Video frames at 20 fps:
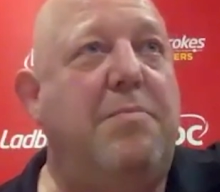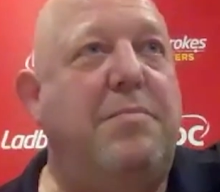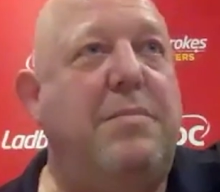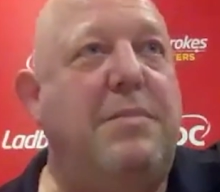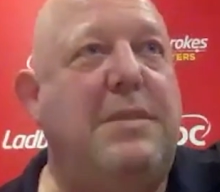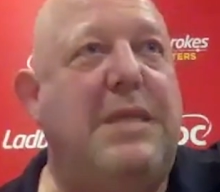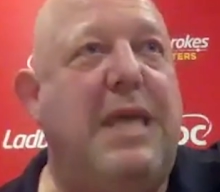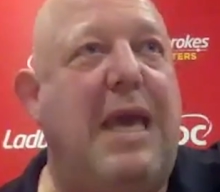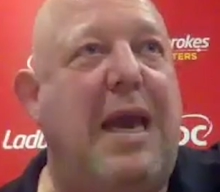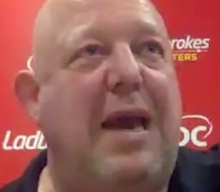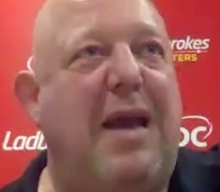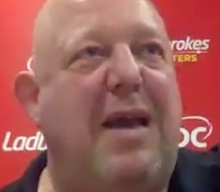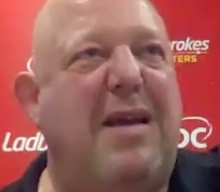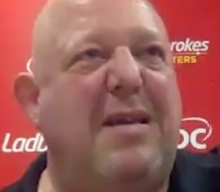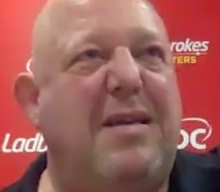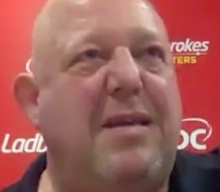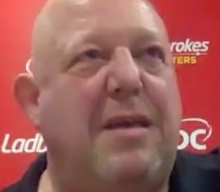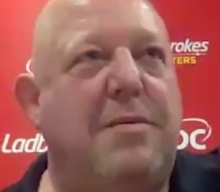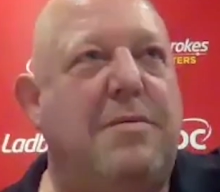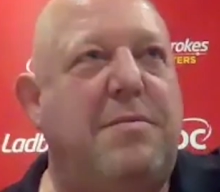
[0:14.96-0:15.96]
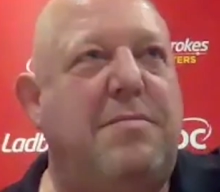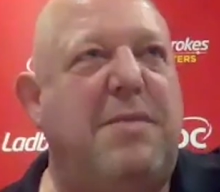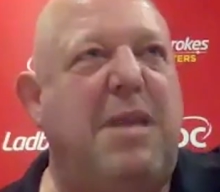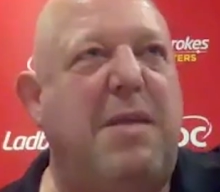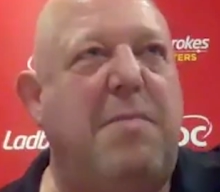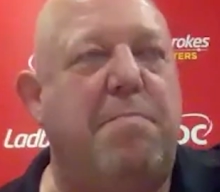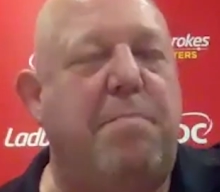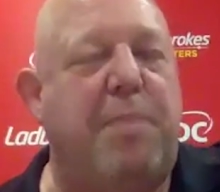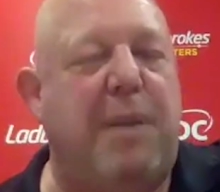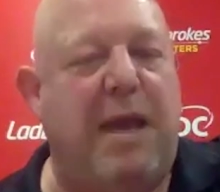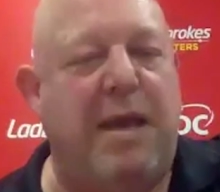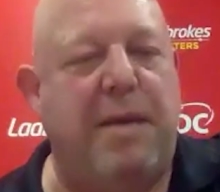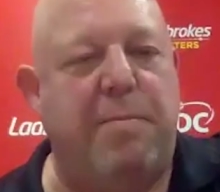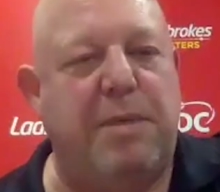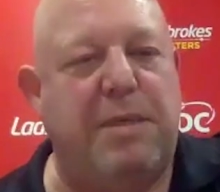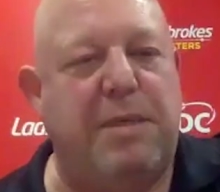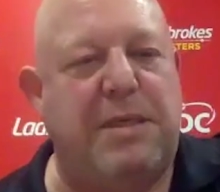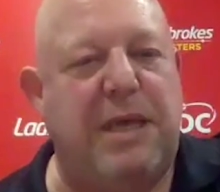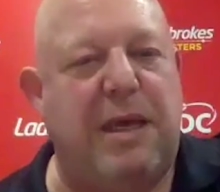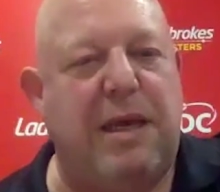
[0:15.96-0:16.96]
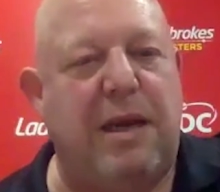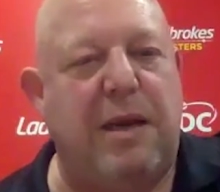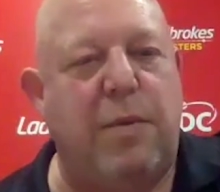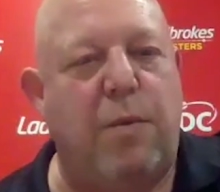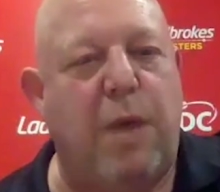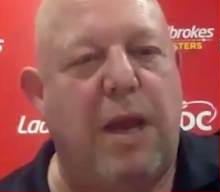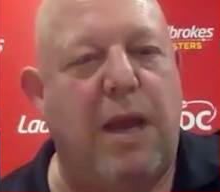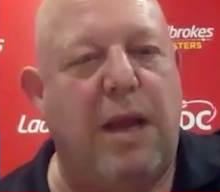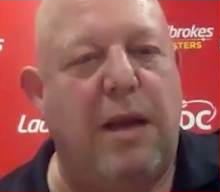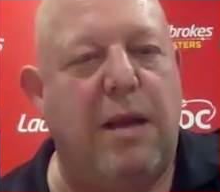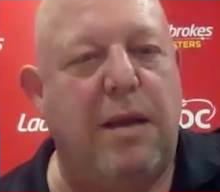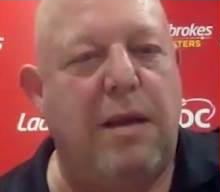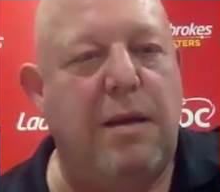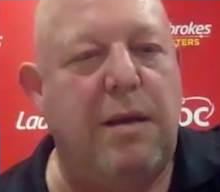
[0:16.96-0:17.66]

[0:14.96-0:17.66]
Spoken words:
Yeah, didn't play particularly well.